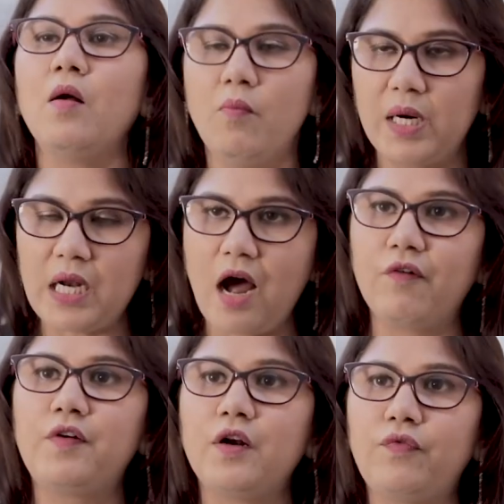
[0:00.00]
but
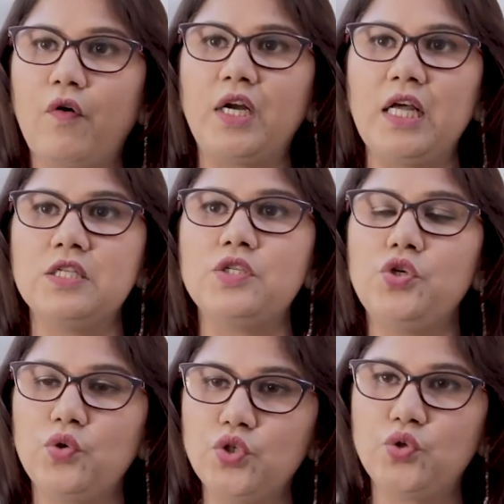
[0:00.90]
after 40s
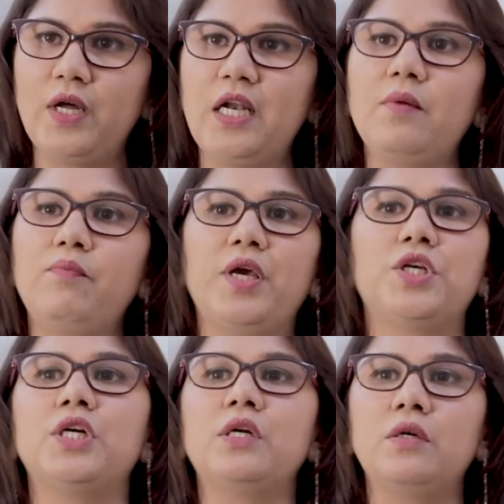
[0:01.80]
usually
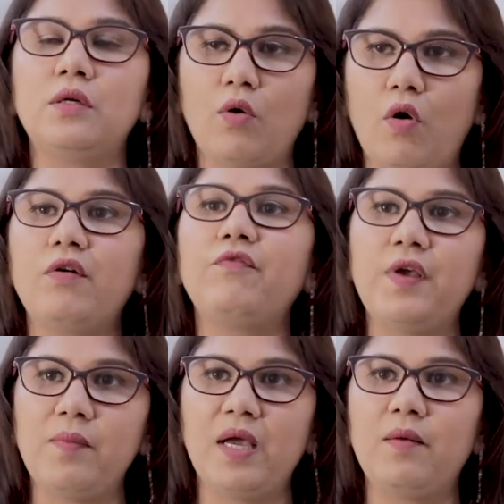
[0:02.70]
patient or
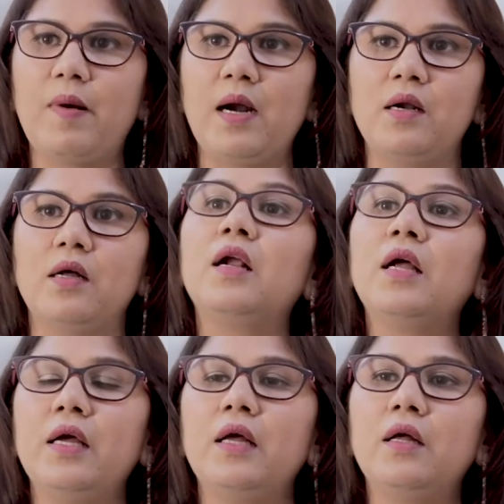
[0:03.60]
female partner
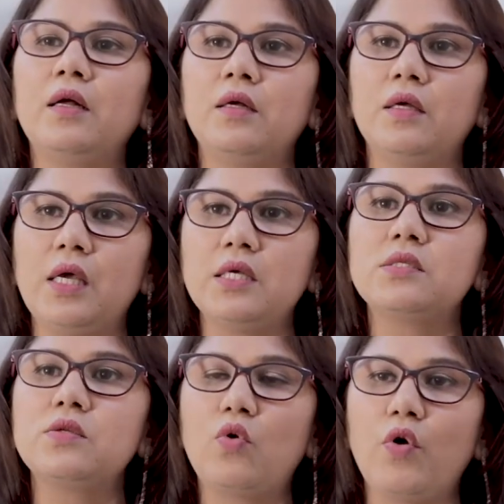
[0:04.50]

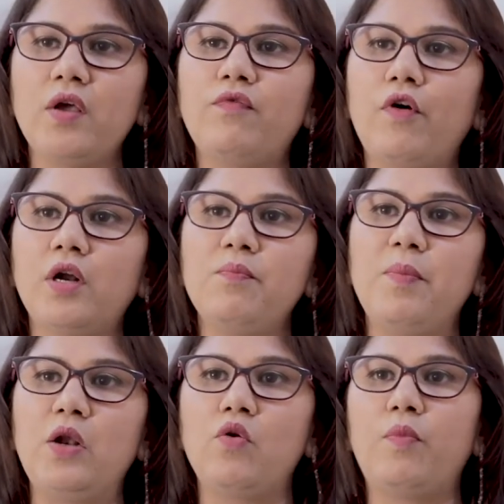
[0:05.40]
is going for a
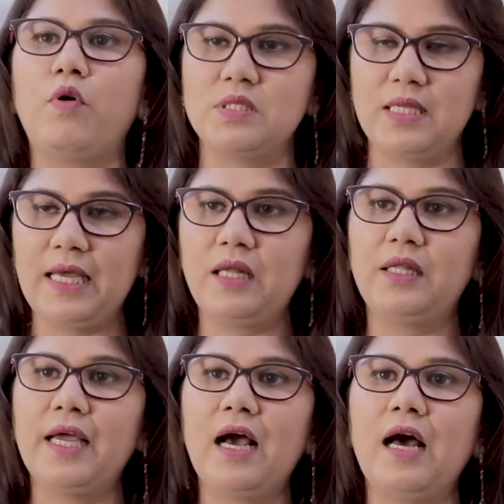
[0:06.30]
menopause like
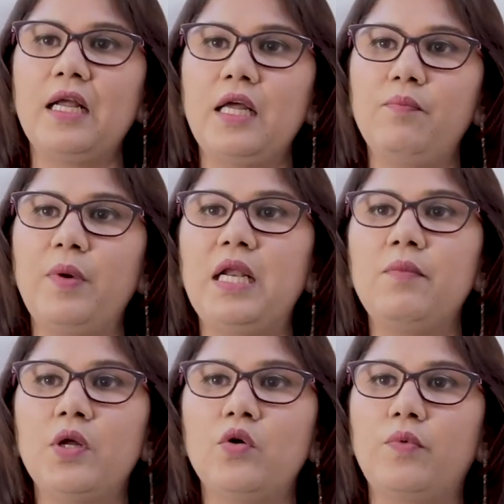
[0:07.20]
they are in
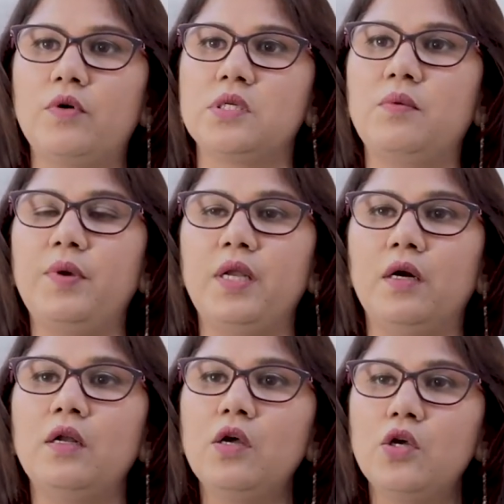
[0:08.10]
perimenopausal
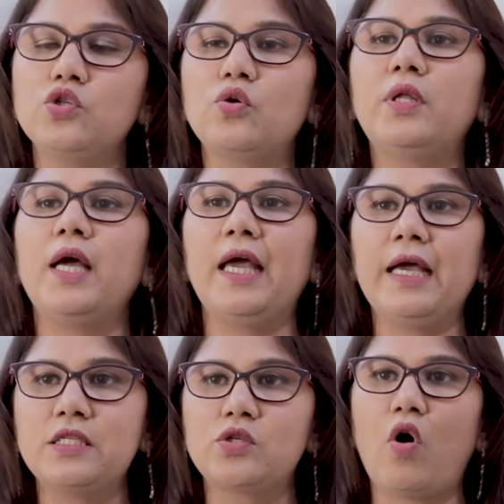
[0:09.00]
period so the
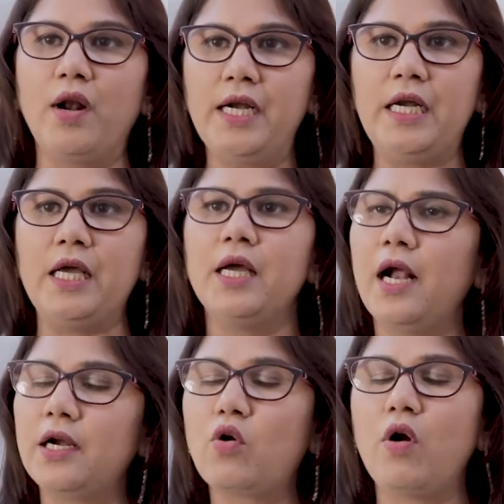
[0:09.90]
eggs quality
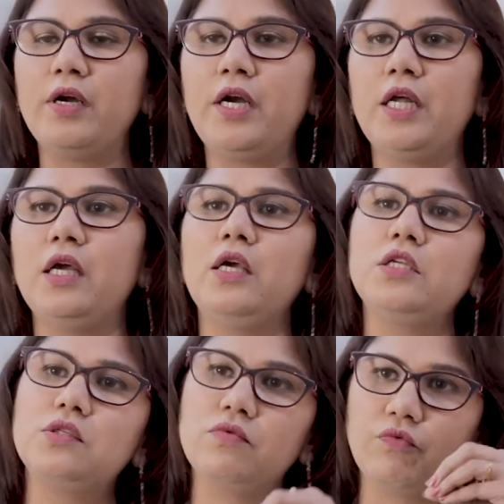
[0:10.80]
and quantity
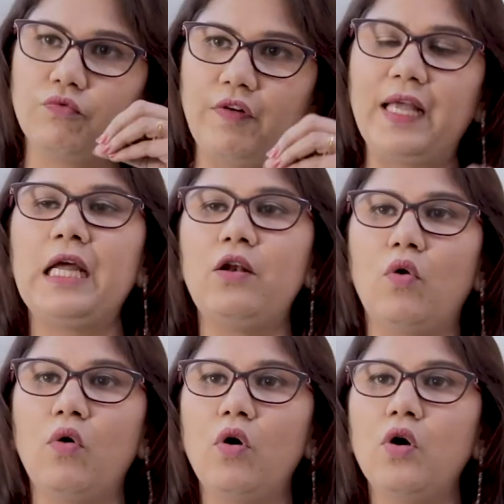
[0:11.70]
is very low